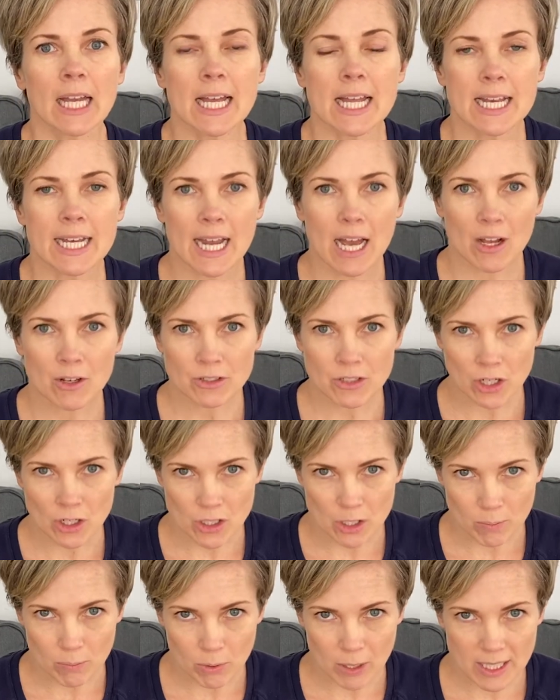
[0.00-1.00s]
Now start
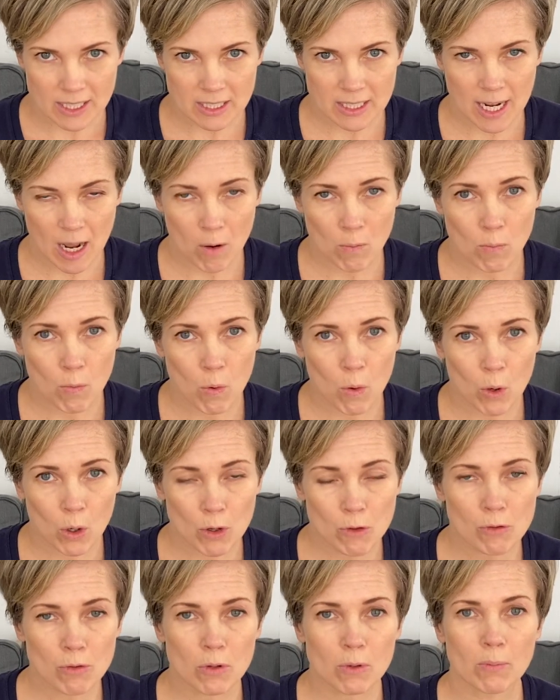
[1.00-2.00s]
to press down more
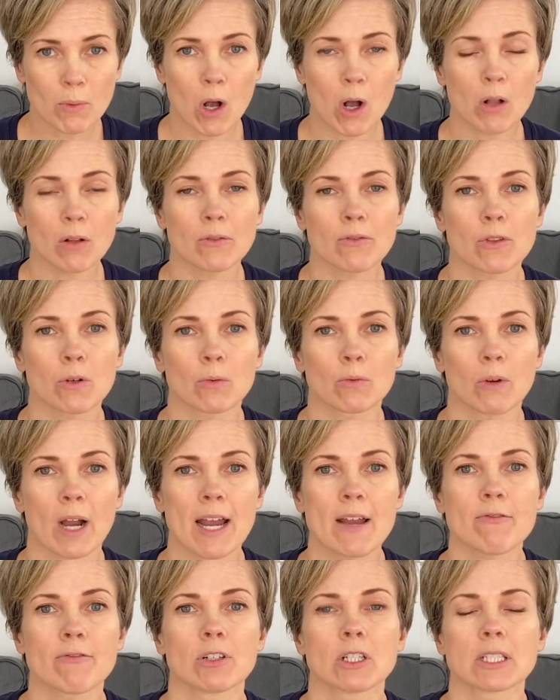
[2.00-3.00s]
through the ball of the
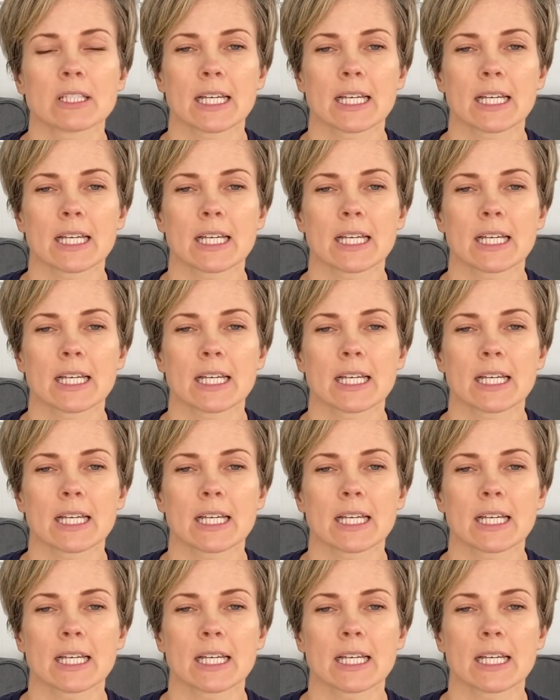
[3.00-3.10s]
right foot,